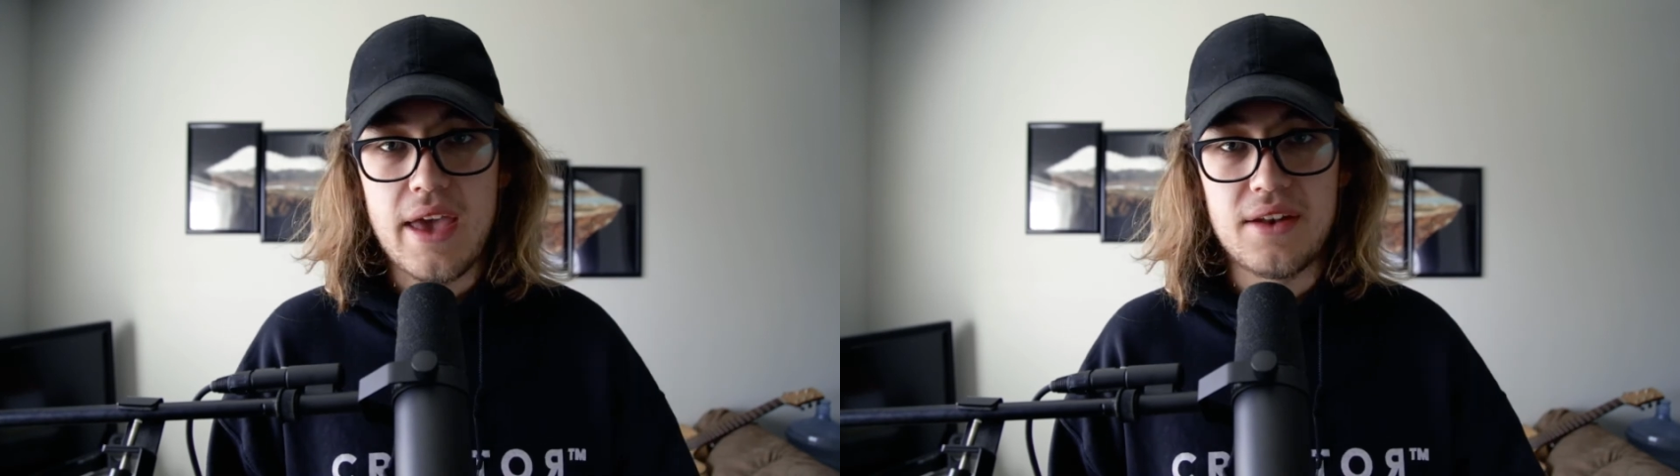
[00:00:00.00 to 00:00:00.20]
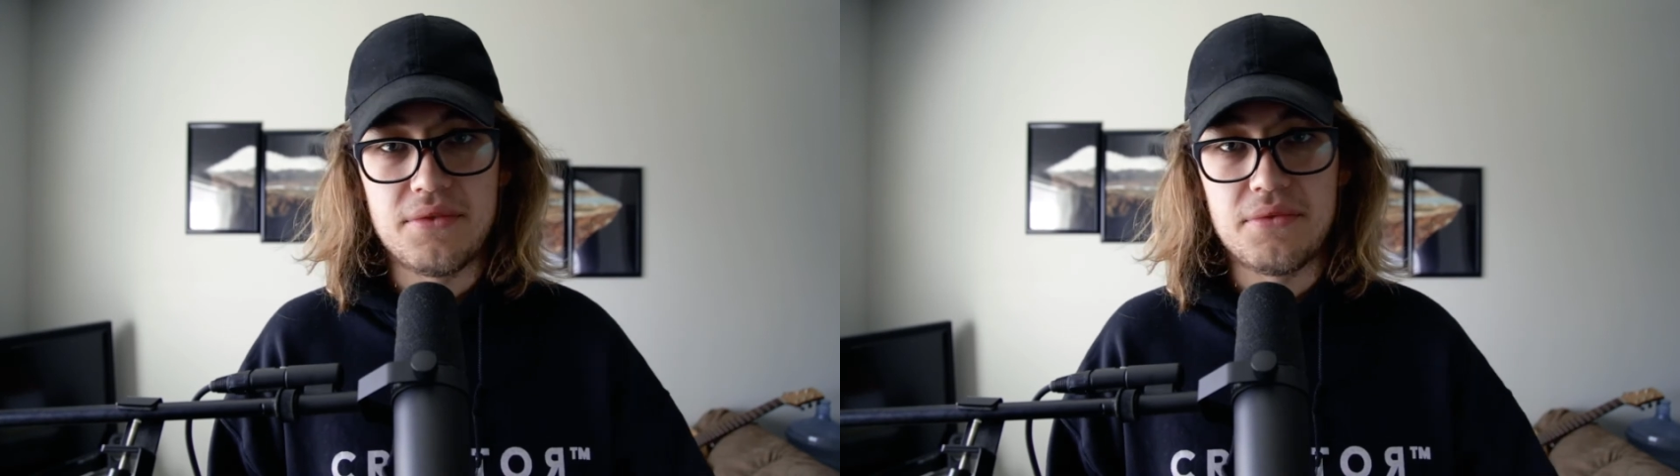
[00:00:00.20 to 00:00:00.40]

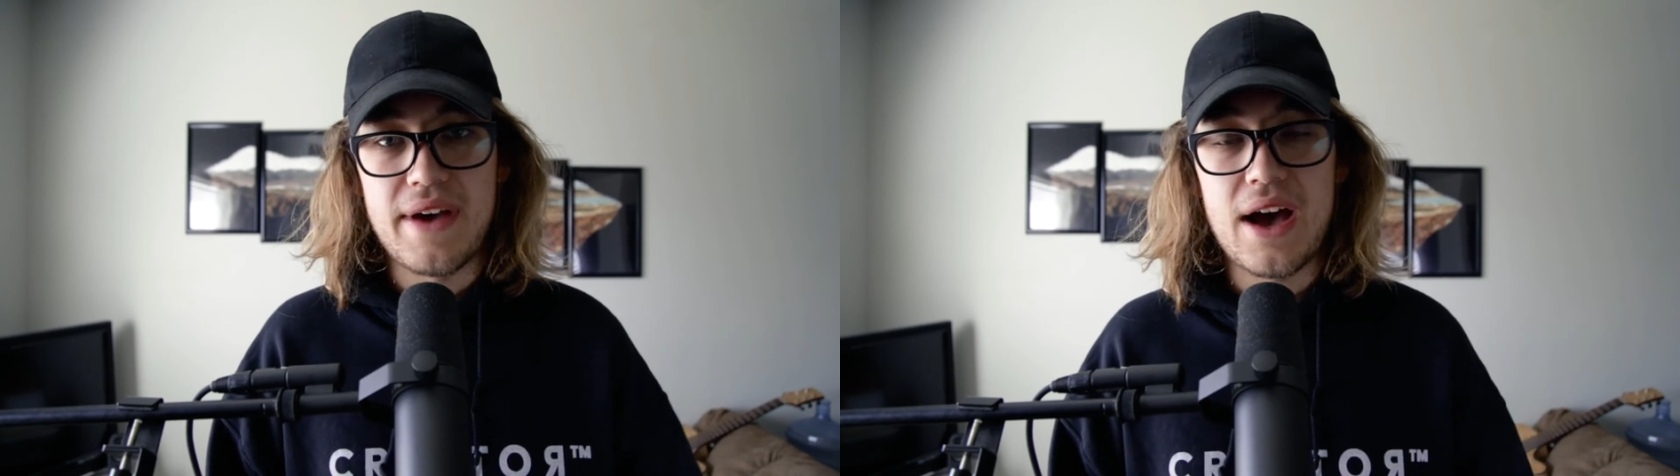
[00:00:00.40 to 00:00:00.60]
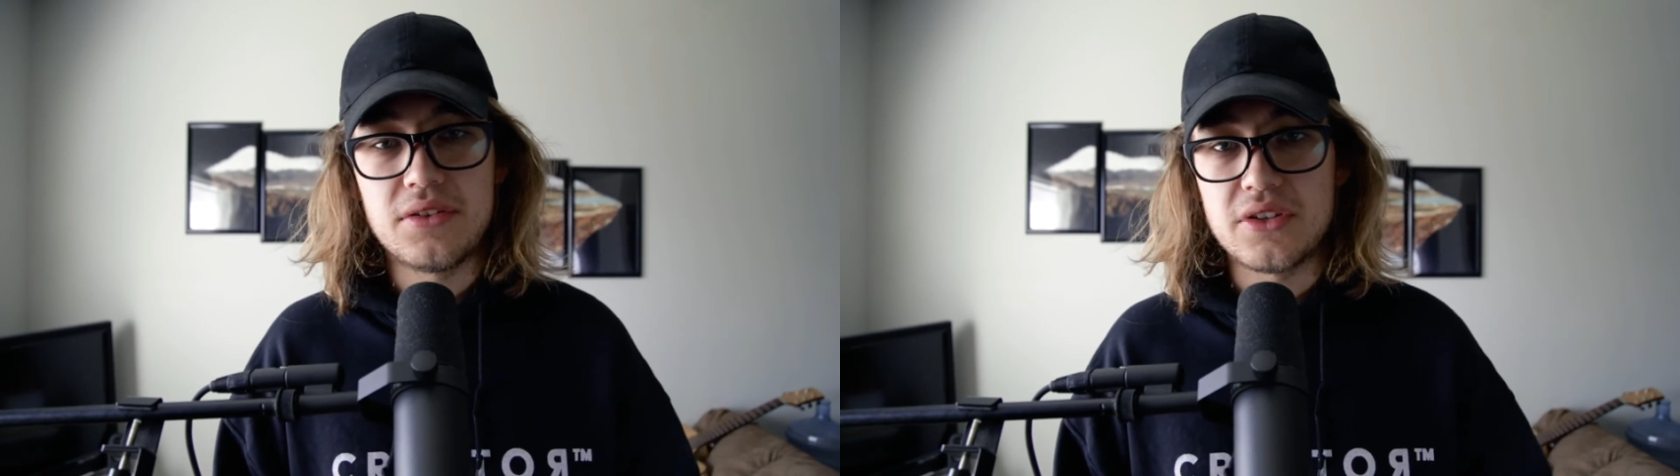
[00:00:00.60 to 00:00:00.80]
and
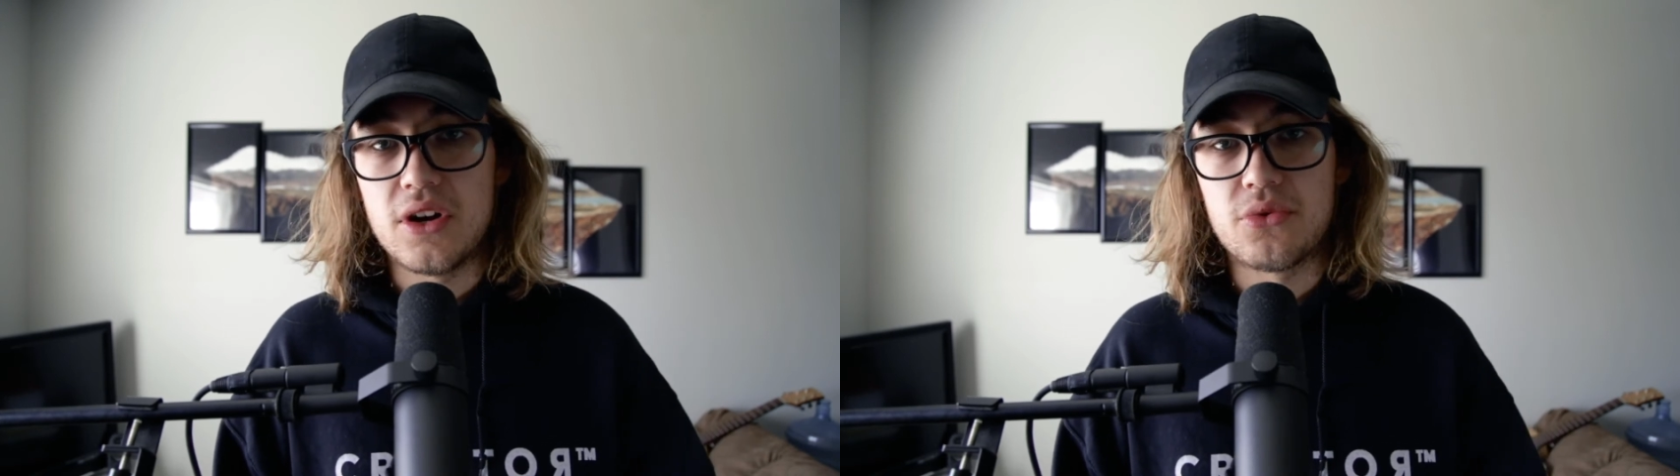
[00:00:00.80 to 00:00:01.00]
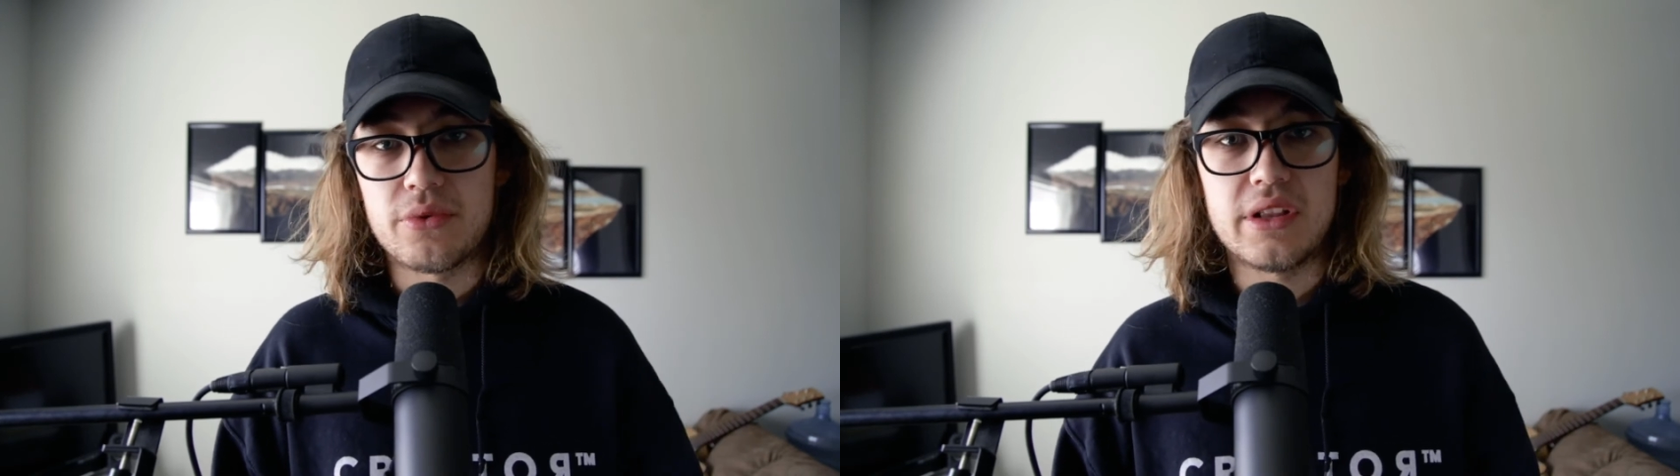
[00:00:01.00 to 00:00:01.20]
vows
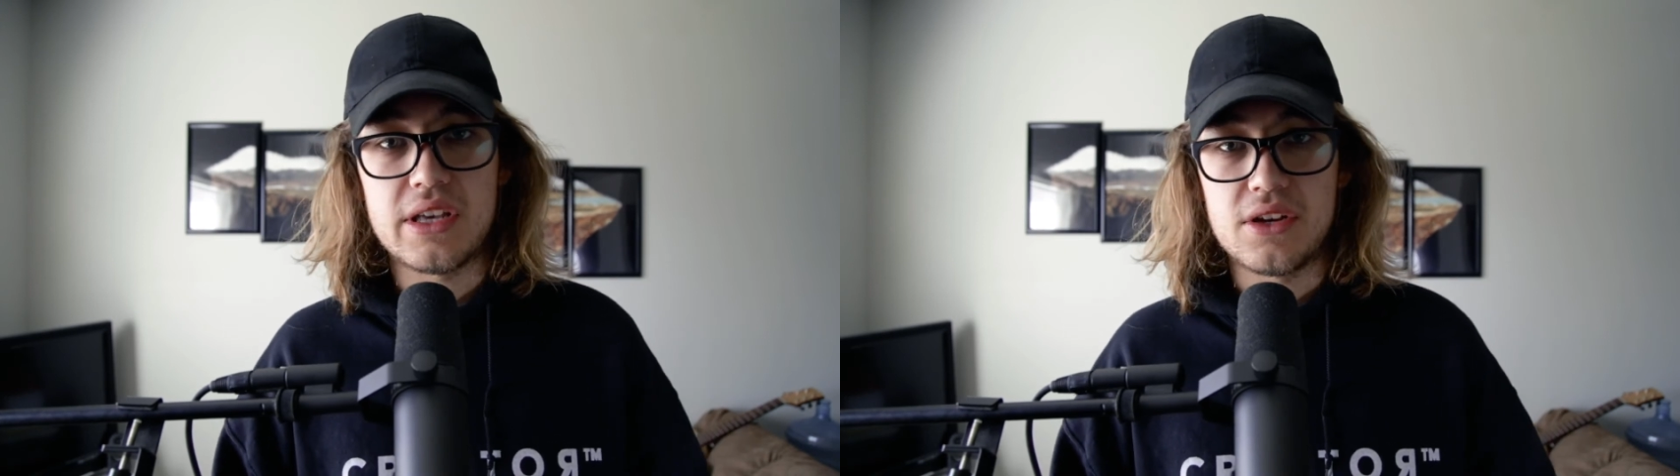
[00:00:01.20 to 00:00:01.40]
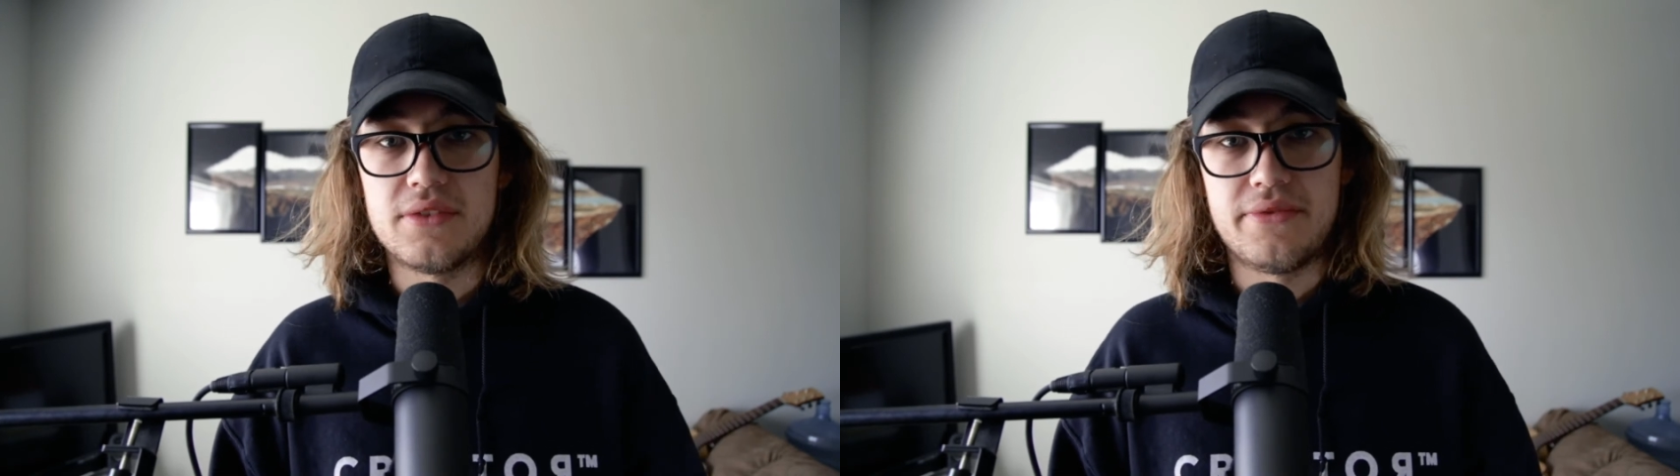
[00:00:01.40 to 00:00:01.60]
are
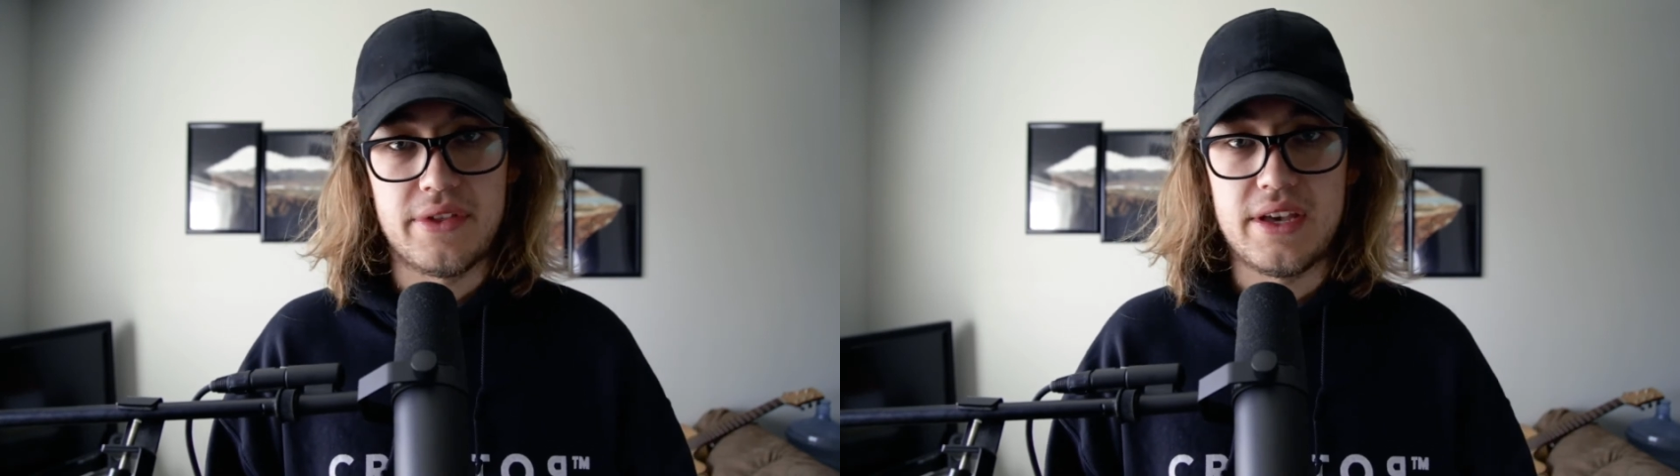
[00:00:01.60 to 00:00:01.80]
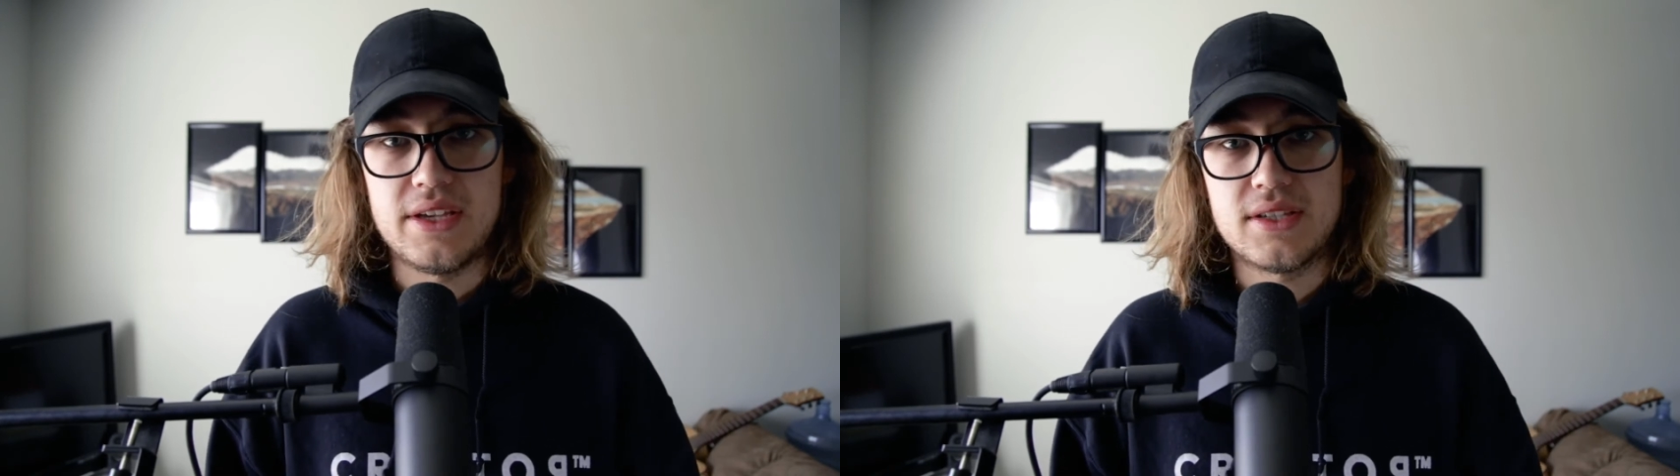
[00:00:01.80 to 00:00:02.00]
really good
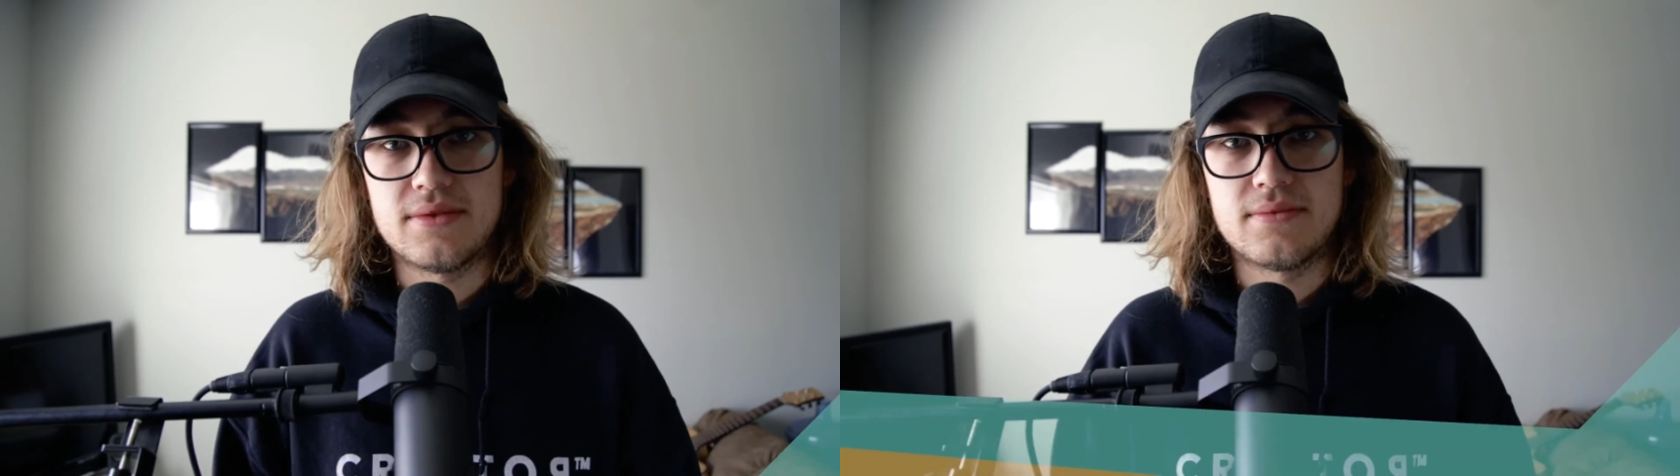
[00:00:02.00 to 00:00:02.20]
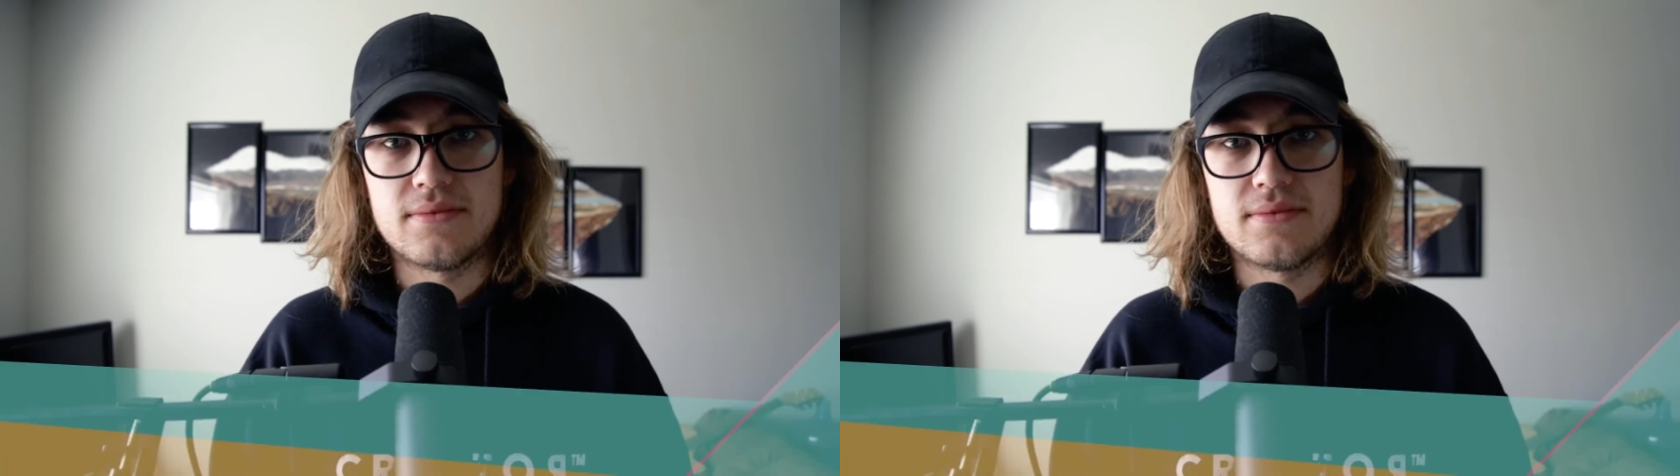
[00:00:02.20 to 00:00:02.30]
for this.